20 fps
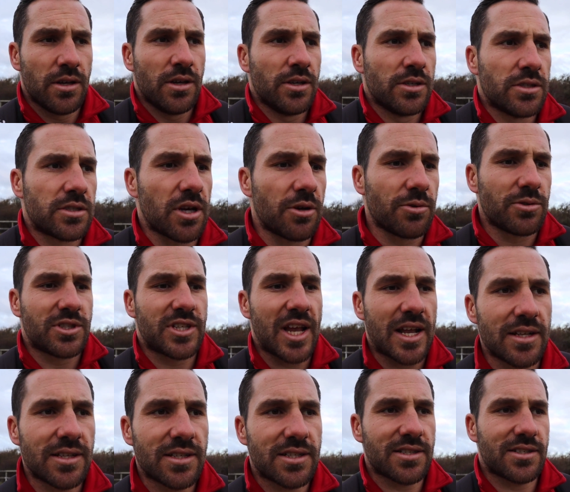So
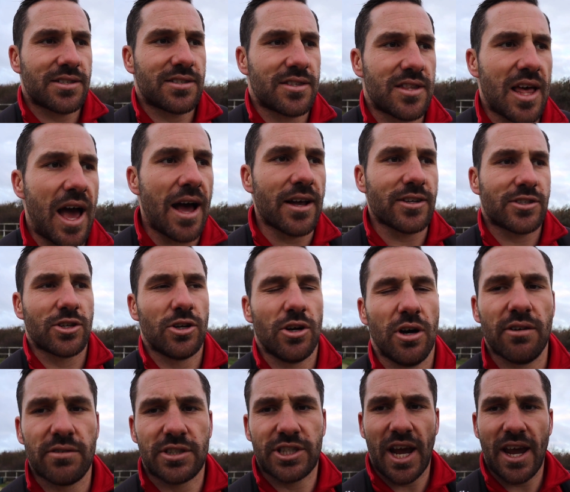since that
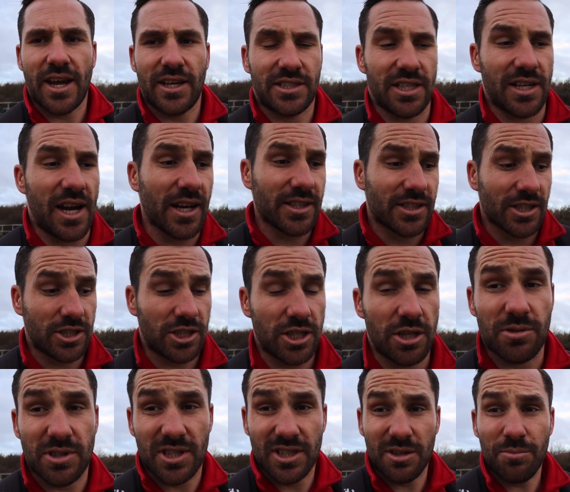sort of change in
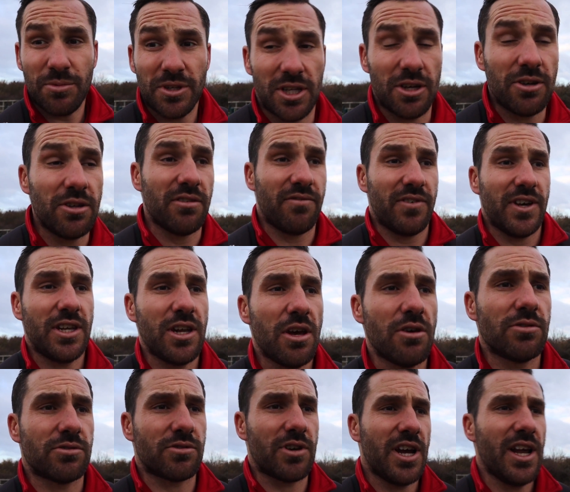attitude, since I've been doing the
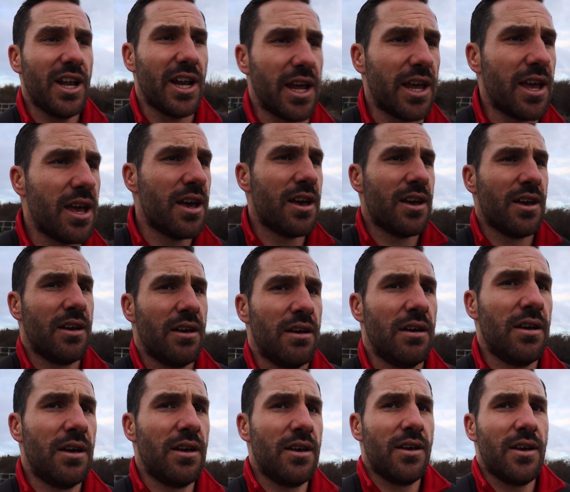videos really,
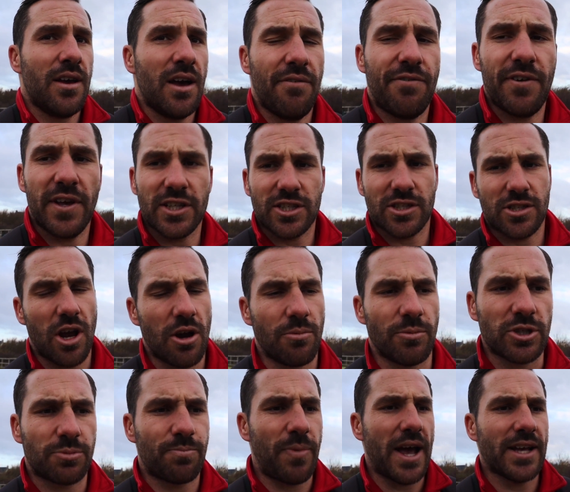I feel so
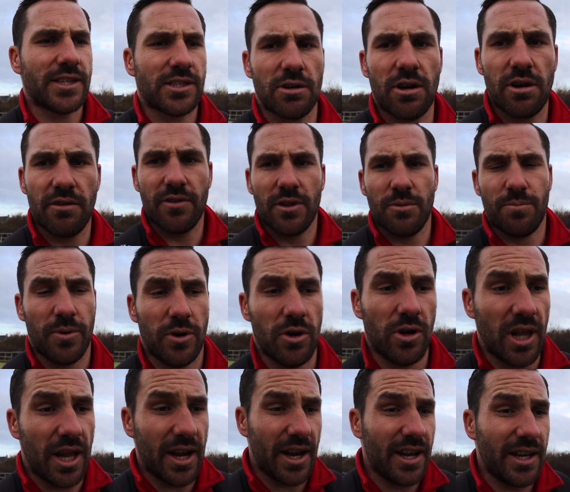much better over the
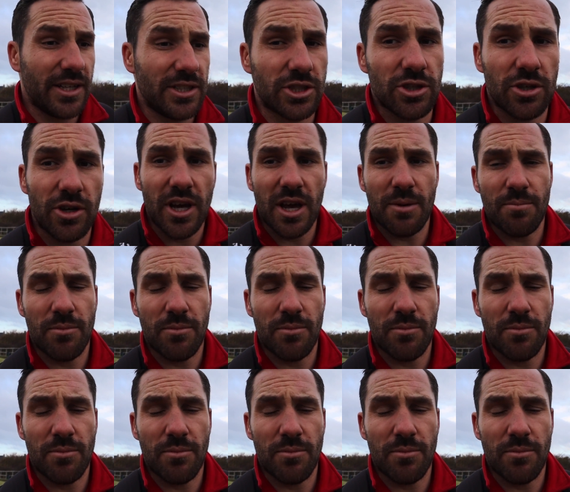ball and I enjoy it